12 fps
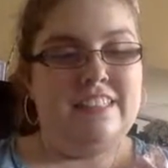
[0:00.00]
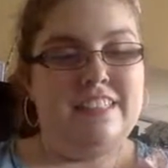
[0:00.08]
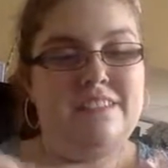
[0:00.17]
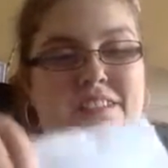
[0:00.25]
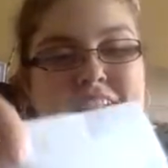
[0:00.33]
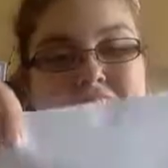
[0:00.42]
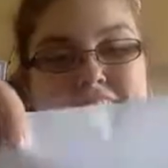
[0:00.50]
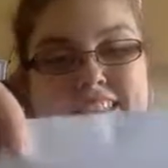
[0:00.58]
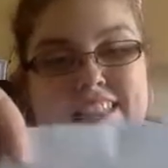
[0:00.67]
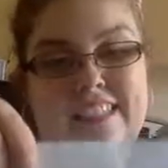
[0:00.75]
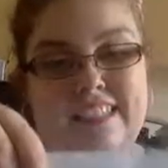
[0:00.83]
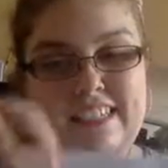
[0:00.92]
so let's
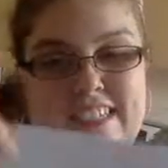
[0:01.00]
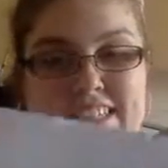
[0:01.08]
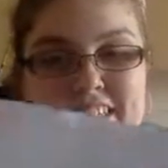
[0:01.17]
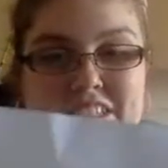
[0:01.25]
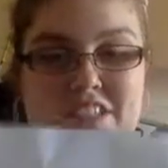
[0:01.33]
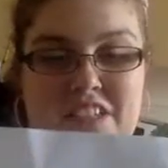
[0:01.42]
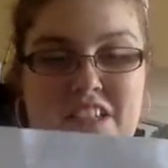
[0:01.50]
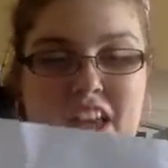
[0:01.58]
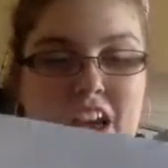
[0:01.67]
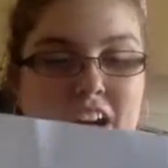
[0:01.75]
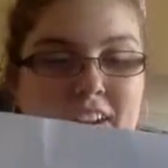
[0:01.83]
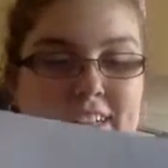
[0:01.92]
see.
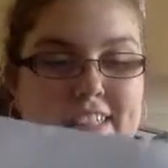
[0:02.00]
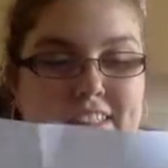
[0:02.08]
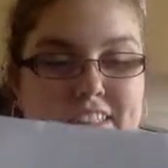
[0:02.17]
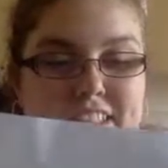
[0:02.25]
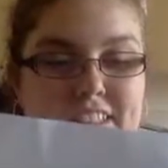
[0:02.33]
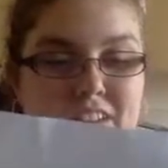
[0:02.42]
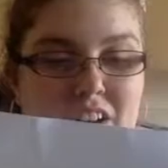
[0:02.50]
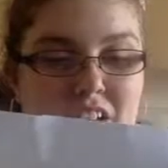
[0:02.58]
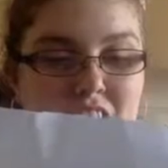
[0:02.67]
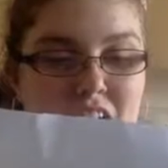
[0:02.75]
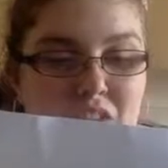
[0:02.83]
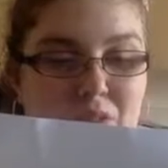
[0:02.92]
Okay, so these are
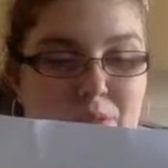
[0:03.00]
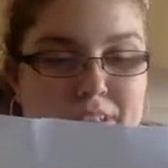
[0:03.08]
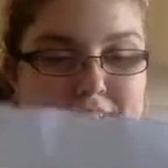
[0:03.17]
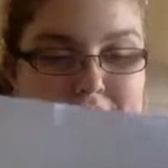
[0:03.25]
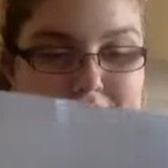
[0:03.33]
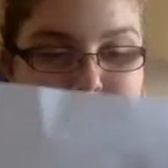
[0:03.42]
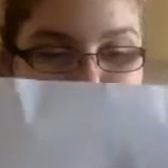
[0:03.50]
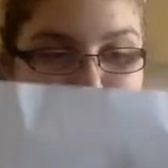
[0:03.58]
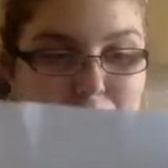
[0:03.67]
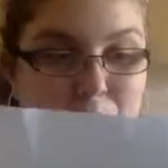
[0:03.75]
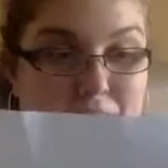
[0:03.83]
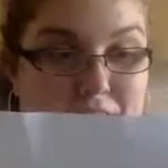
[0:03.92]
all the ones I
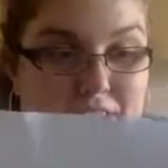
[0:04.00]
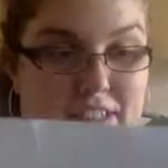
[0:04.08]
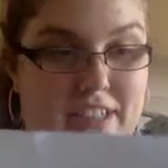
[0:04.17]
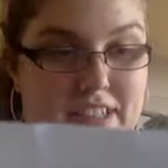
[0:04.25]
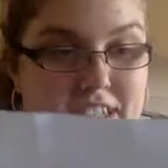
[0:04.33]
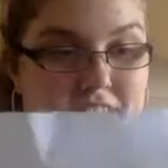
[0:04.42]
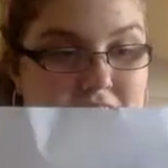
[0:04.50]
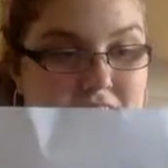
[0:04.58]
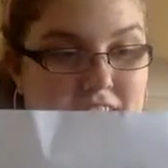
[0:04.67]
ordered.